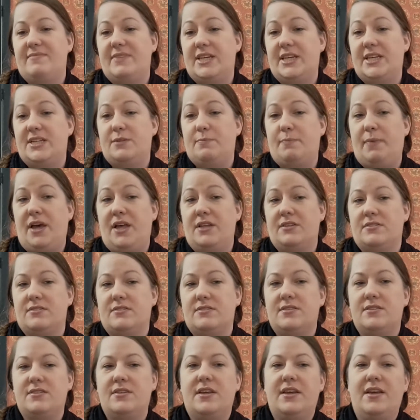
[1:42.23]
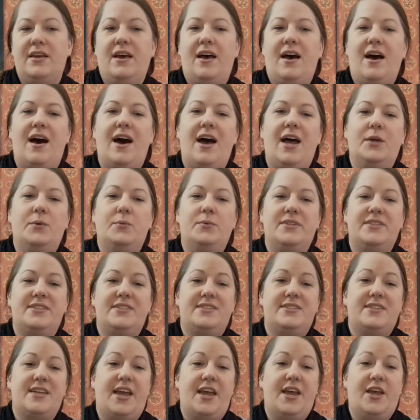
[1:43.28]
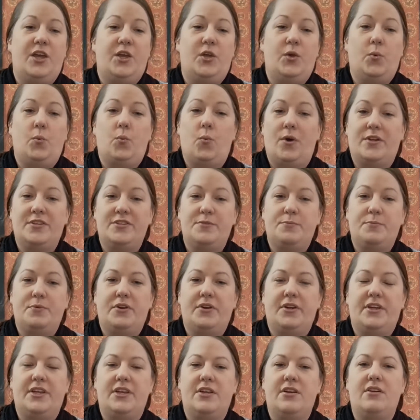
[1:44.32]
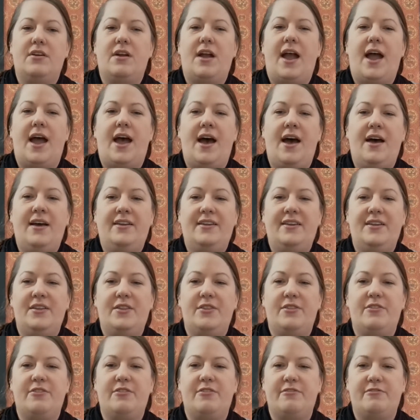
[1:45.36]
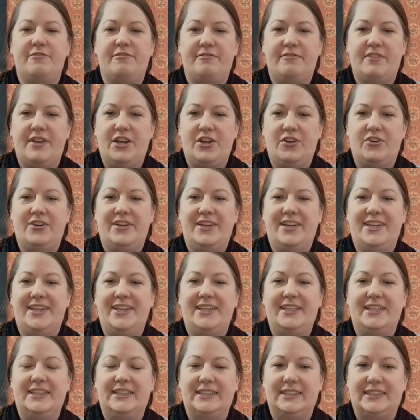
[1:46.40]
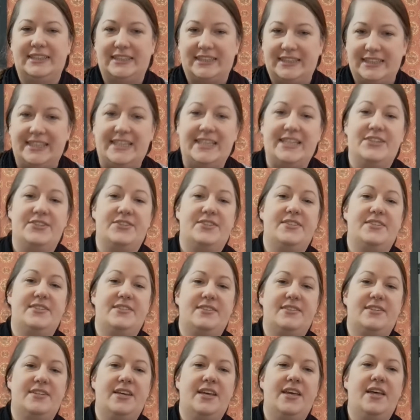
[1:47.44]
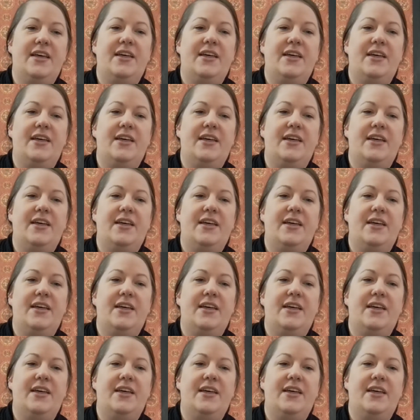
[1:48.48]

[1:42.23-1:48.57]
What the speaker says: It depends. I would say once per year at the very least.